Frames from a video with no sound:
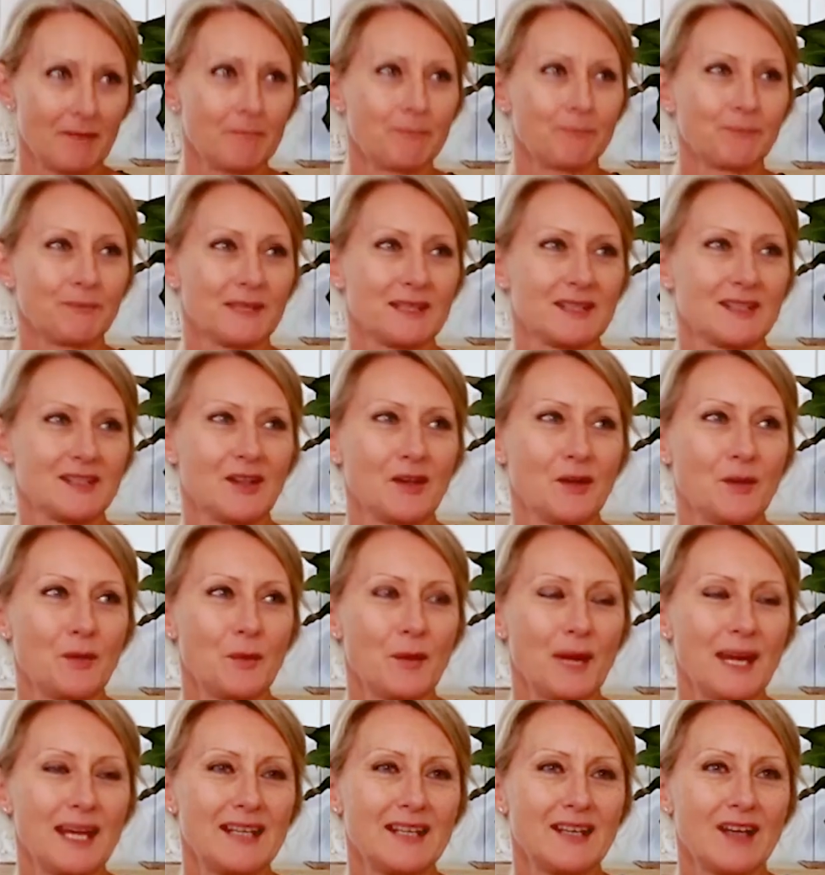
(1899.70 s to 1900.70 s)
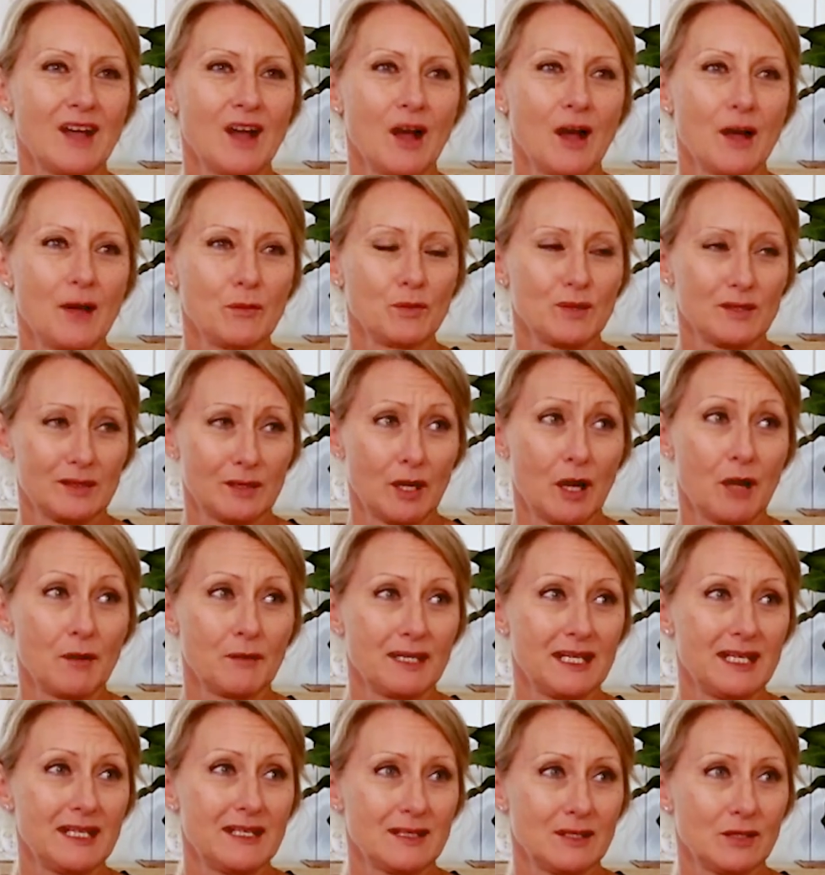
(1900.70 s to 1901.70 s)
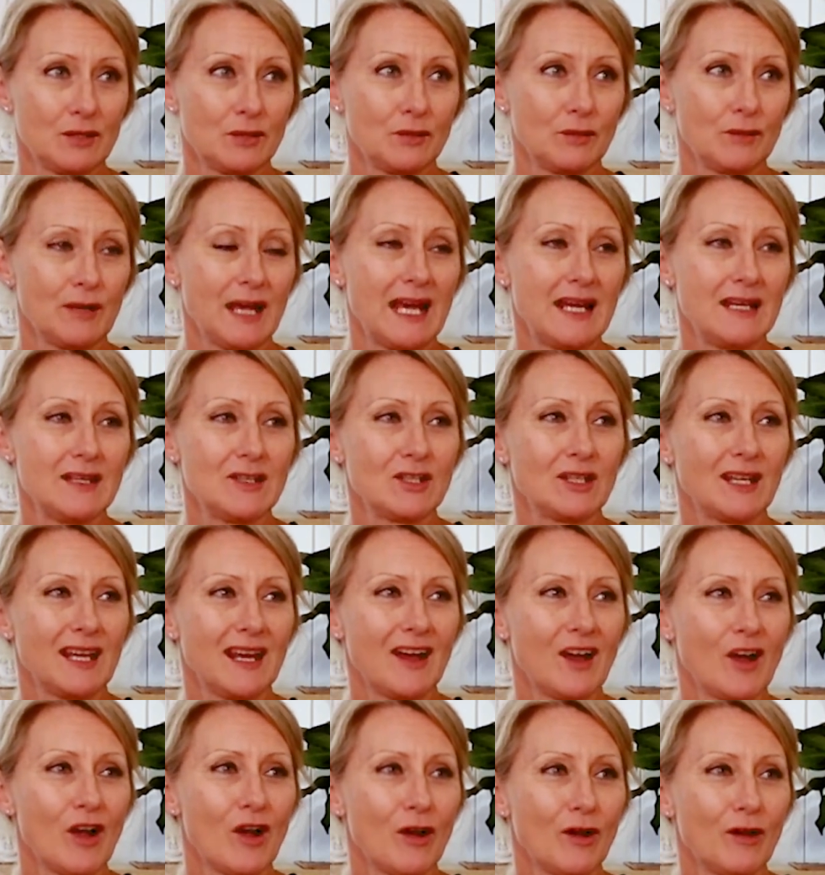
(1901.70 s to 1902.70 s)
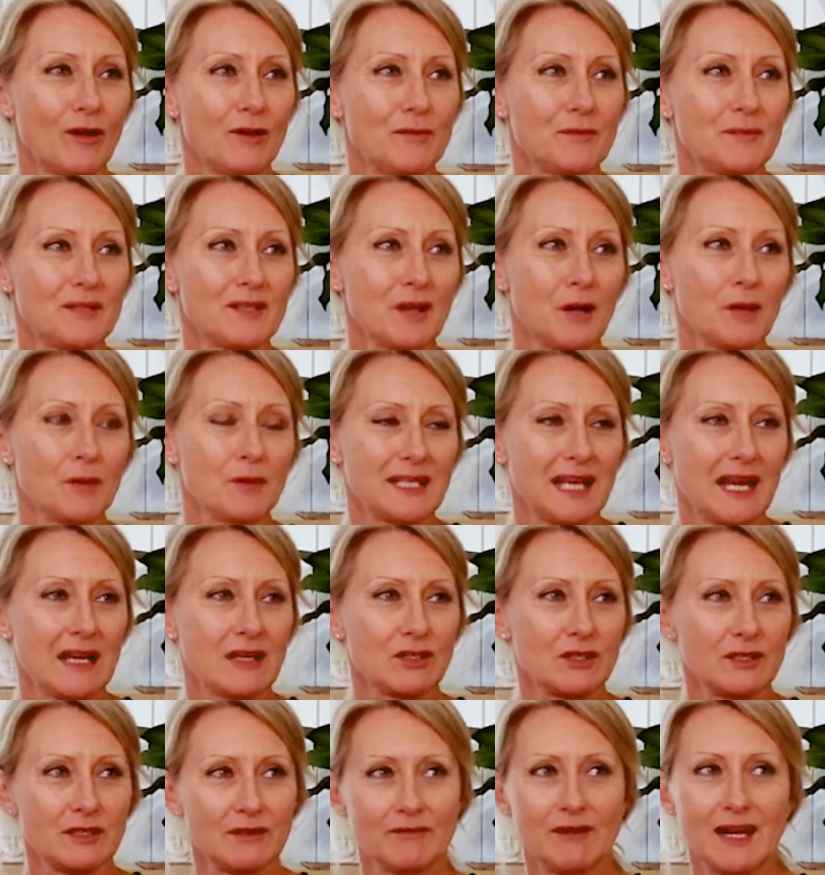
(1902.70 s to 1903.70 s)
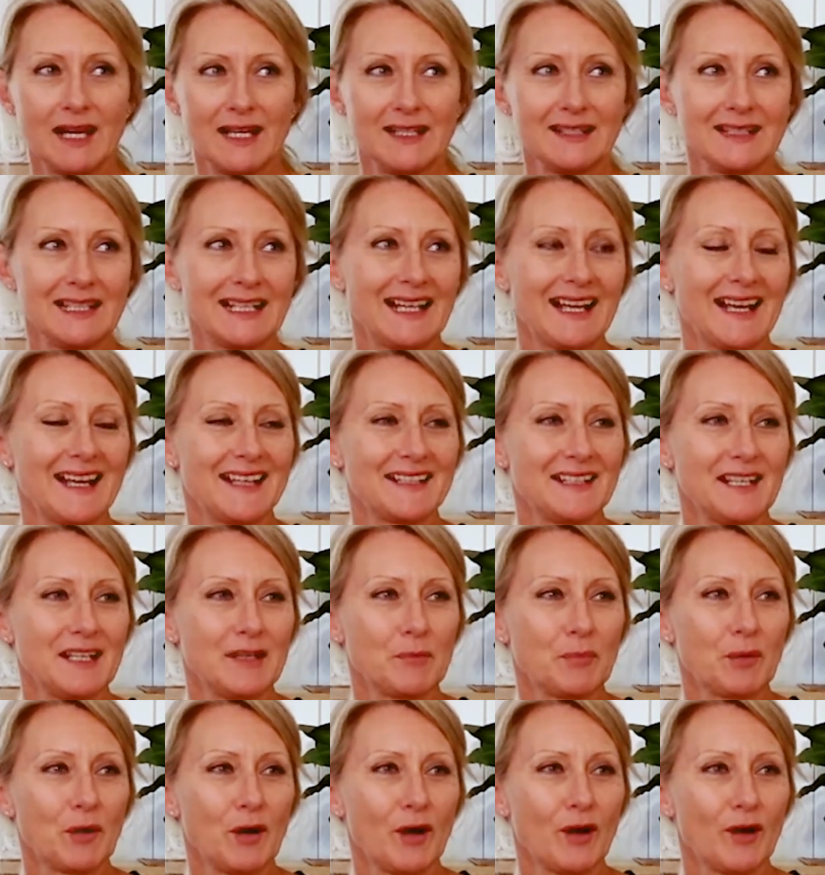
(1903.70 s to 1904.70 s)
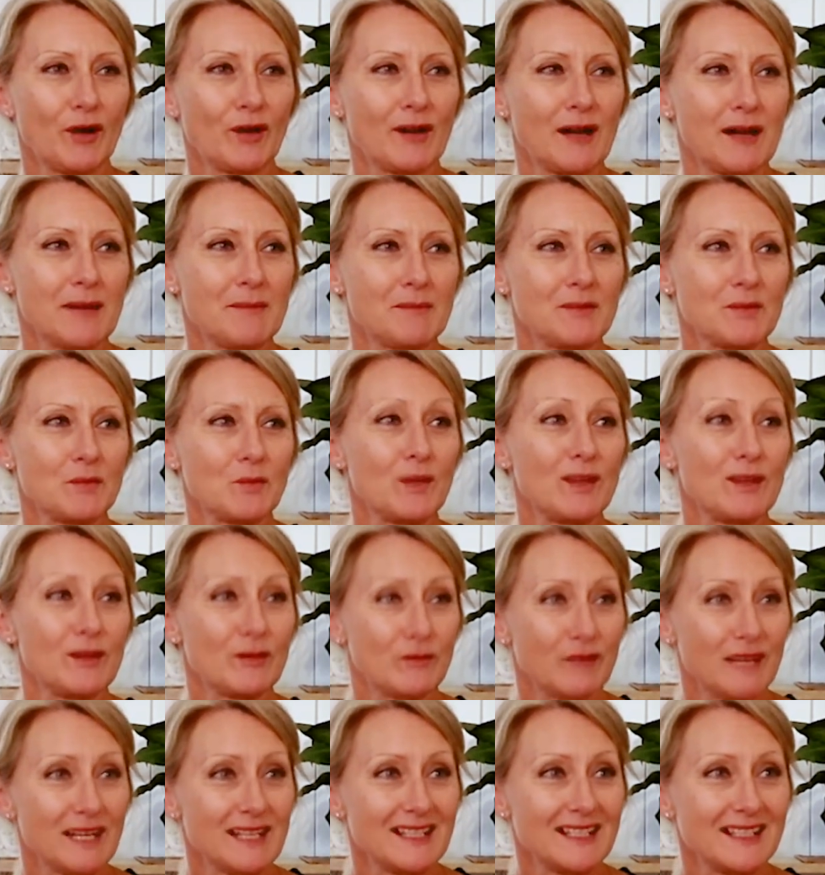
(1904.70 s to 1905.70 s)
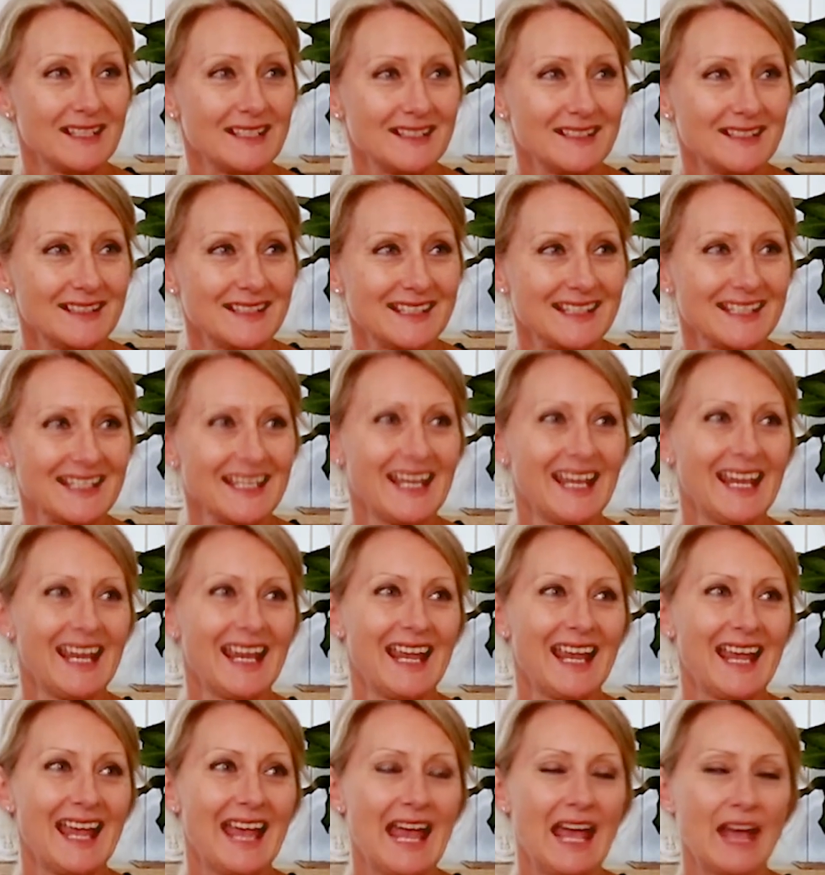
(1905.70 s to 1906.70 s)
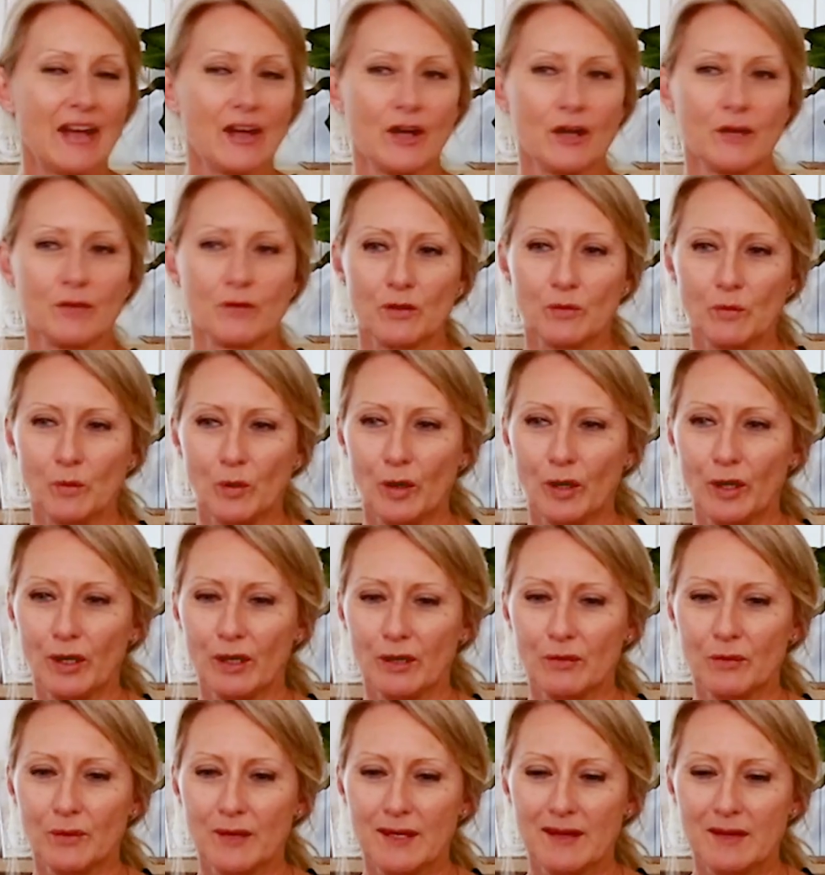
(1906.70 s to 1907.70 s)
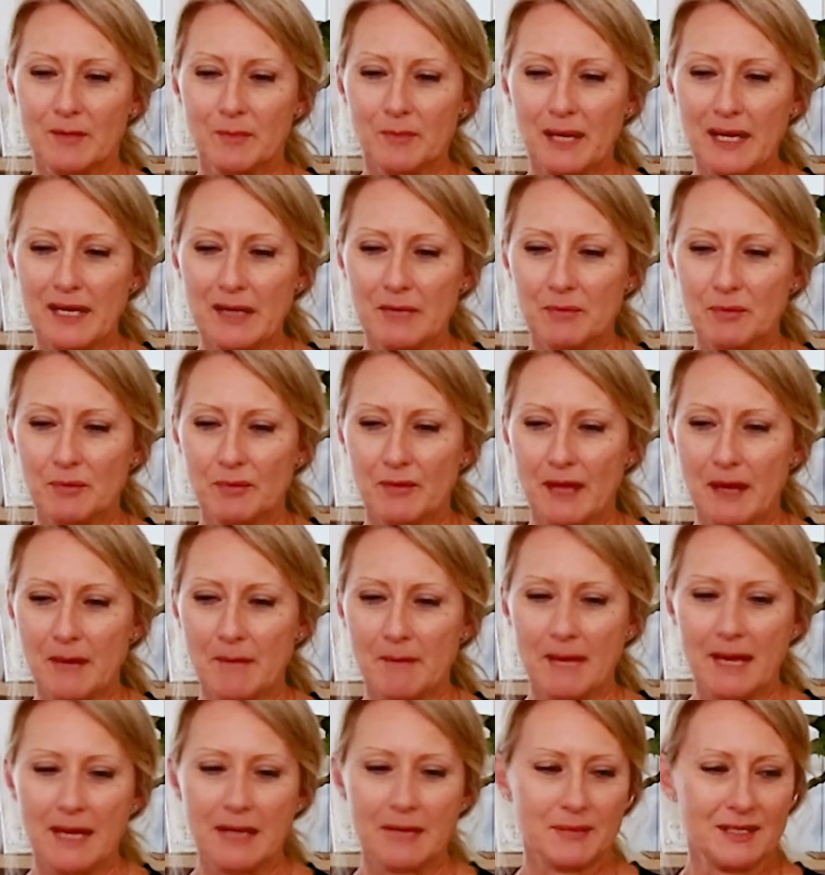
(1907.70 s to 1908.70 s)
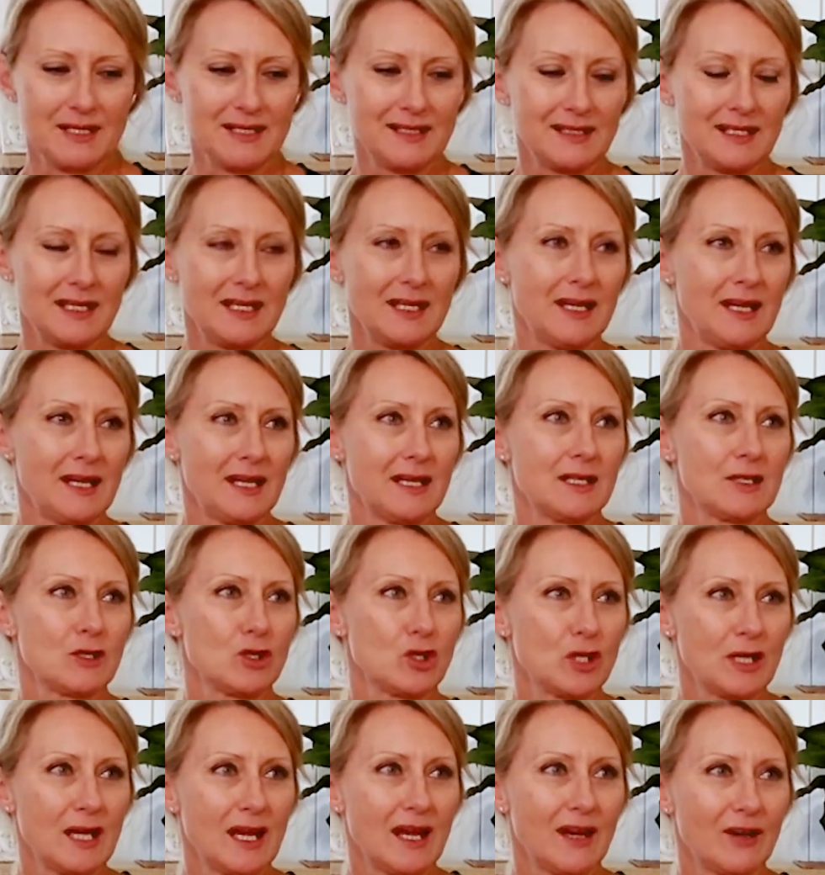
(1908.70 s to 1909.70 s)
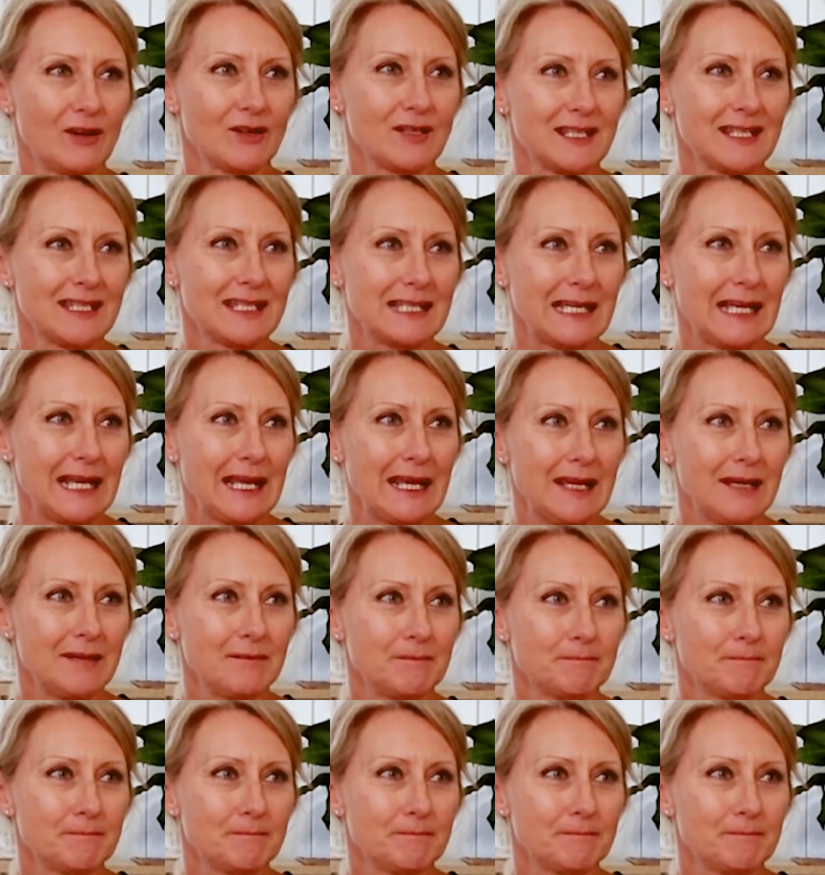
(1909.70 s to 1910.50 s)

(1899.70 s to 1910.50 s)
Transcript: So when I was going into aged care homes, I was actually running the gardening programs with the residents, and I would work with people that may be sitting in a chair asleep,